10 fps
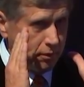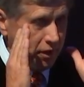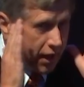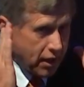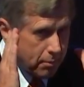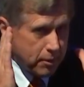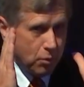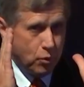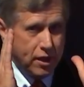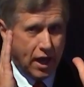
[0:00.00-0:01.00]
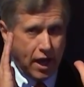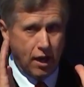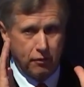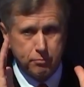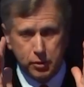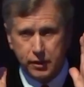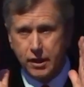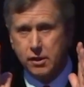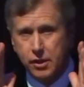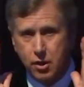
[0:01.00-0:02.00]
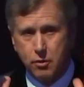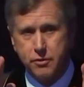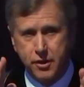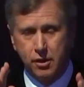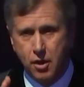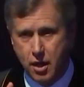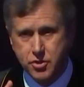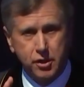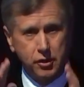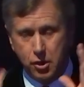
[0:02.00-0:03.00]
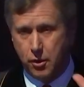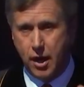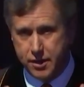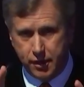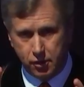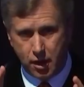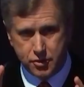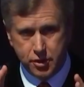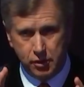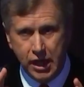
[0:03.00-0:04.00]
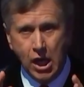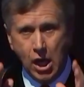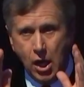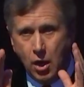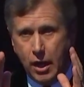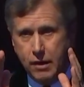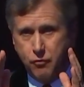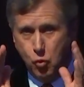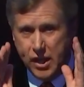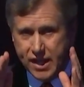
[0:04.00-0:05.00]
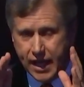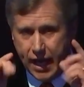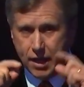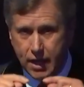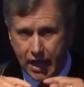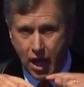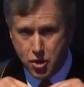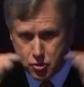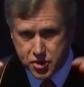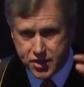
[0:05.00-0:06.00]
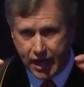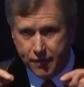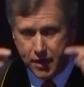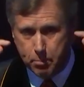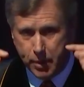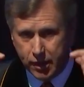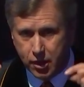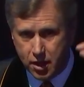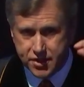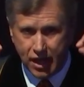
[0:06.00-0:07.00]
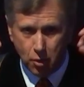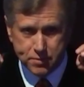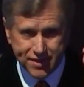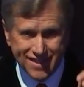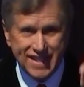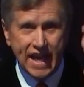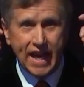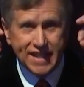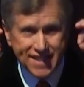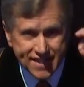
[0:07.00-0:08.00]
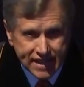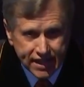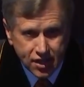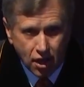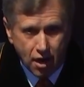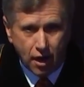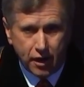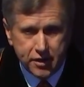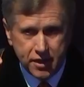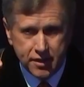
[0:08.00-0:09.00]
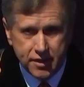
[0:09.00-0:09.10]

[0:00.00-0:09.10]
the enemy we have politically or theologically or ideologically. If we can understand that Pentecost helps us see God